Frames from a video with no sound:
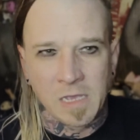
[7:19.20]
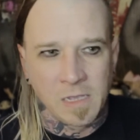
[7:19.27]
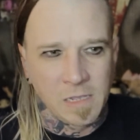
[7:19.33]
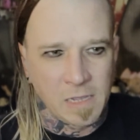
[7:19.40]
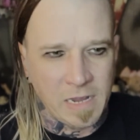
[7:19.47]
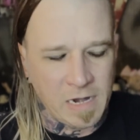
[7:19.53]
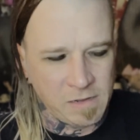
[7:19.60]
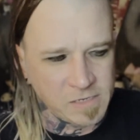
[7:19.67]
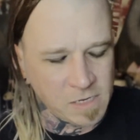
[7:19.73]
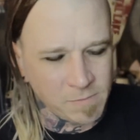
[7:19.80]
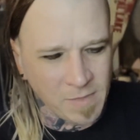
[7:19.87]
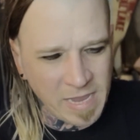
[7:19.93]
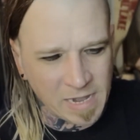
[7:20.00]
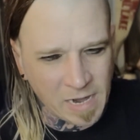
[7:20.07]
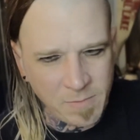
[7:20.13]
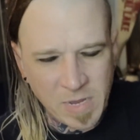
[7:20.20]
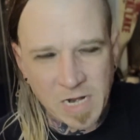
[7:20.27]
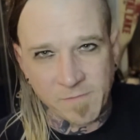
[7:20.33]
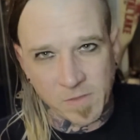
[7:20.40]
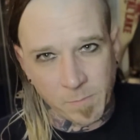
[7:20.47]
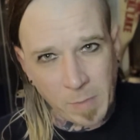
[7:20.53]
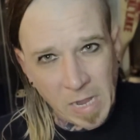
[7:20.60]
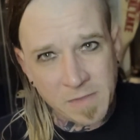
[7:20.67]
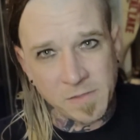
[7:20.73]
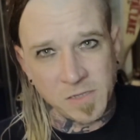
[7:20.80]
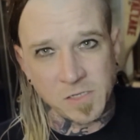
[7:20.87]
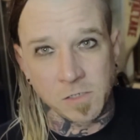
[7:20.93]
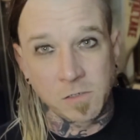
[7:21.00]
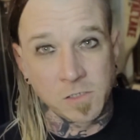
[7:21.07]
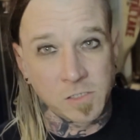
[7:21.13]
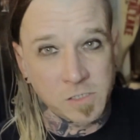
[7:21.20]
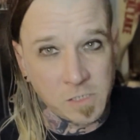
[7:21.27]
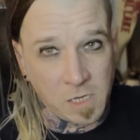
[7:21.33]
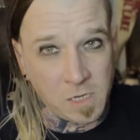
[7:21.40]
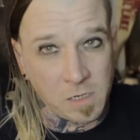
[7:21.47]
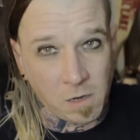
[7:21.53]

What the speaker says: And I was like, man, I might have to buy this. And Chris said,